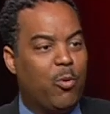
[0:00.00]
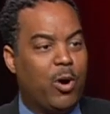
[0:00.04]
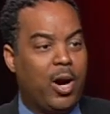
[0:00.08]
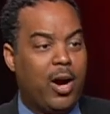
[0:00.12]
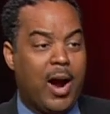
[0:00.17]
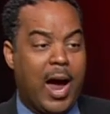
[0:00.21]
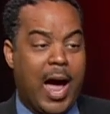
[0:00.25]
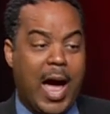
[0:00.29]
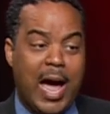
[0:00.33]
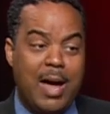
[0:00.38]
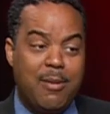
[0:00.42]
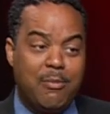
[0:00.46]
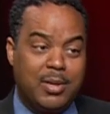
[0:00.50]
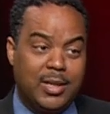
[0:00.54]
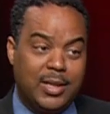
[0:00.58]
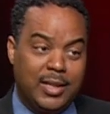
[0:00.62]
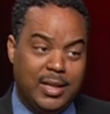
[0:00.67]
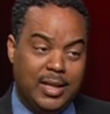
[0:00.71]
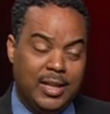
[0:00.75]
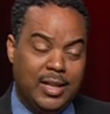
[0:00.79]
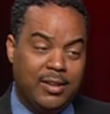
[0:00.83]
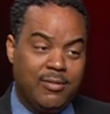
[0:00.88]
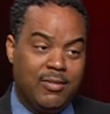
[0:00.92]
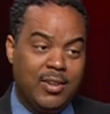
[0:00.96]
Where I
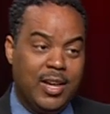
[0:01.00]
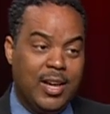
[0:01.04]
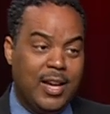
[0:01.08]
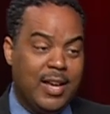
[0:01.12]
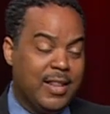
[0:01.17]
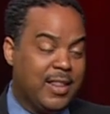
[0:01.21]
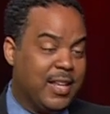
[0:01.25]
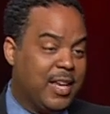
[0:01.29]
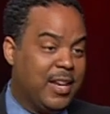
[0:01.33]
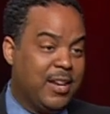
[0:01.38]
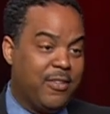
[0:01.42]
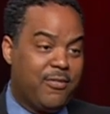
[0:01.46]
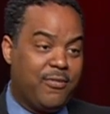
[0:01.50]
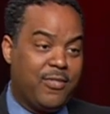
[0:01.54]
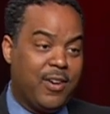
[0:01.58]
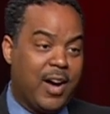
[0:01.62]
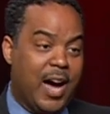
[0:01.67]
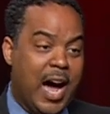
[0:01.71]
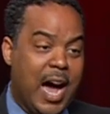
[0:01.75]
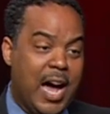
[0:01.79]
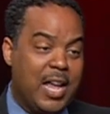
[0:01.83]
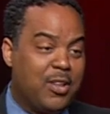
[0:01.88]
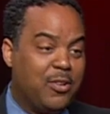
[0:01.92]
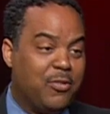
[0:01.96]
believe right. that if
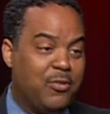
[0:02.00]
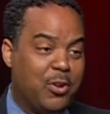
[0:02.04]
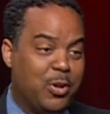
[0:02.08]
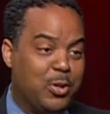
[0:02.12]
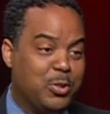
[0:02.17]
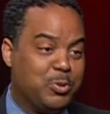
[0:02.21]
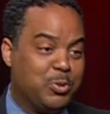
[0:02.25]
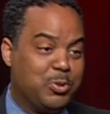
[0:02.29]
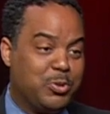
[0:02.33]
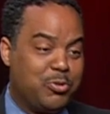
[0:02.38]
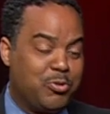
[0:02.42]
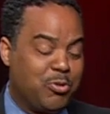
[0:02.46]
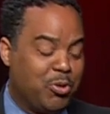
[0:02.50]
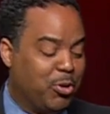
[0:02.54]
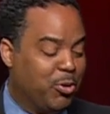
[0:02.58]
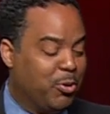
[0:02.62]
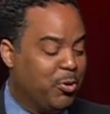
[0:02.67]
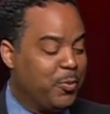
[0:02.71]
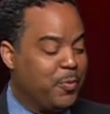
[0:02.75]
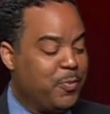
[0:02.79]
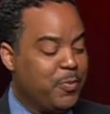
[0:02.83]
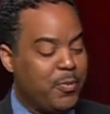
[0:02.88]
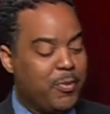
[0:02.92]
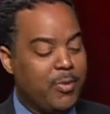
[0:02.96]
either of those were
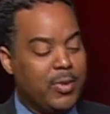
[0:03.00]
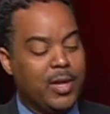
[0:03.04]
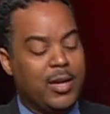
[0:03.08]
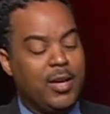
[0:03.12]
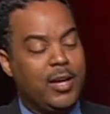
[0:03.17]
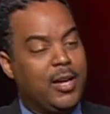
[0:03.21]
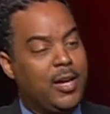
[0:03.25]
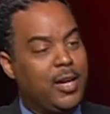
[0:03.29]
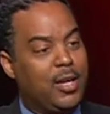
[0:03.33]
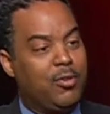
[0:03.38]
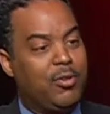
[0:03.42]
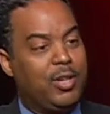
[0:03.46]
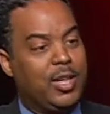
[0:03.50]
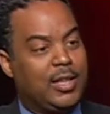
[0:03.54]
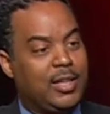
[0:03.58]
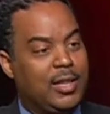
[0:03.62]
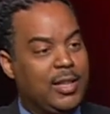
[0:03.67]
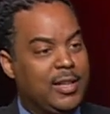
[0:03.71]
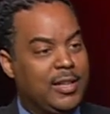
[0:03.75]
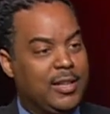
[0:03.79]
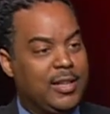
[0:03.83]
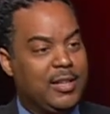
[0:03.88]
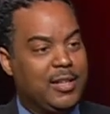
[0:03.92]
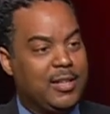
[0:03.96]
true, Hillary
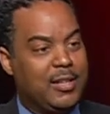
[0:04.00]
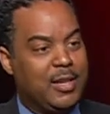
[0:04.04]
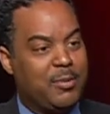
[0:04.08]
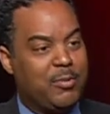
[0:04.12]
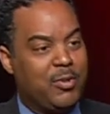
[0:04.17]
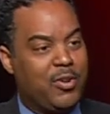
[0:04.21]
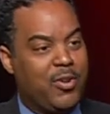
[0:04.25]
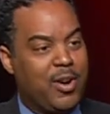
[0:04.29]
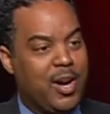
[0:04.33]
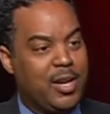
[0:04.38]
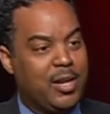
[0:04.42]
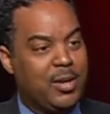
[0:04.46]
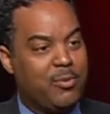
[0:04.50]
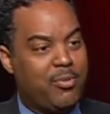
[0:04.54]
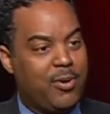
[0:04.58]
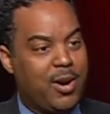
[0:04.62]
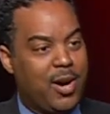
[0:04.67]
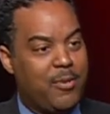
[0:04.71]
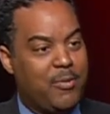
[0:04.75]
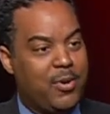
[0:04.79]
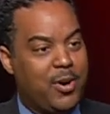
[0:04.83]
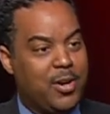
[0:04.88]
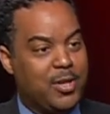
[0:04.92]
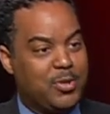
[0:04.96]
Clinton in the Democratic
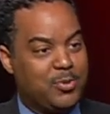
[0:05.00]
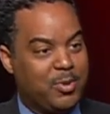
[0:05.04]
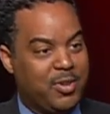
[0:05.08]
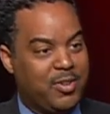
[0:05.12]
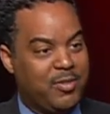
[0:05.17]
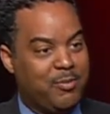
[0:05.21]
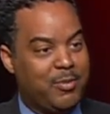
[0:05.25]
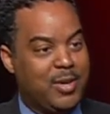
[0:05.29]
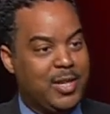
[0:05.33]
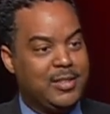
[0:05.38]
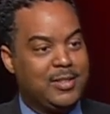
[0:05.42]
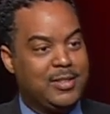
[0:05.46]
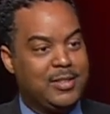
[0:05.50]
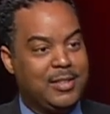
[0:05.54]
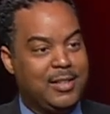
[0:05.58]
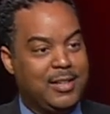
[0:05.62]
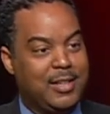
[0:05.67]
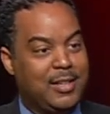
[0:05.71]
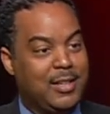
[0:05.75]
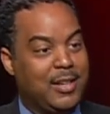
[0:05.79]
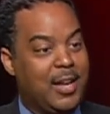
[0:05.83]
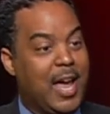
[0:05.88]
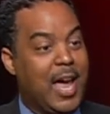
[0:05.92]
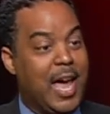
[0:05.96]
primaries would have mentioned
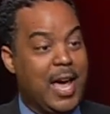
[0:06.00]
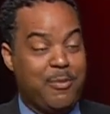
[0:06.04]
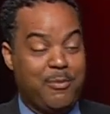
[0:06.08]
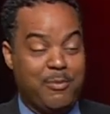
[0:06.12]
it exactly.